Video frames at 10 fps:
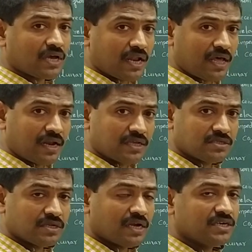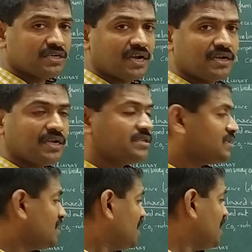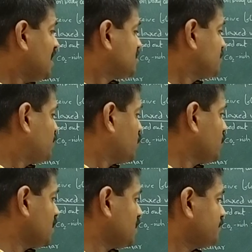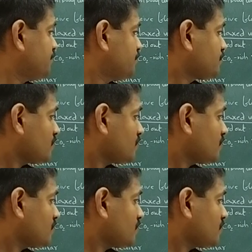colorless and it contains less protein.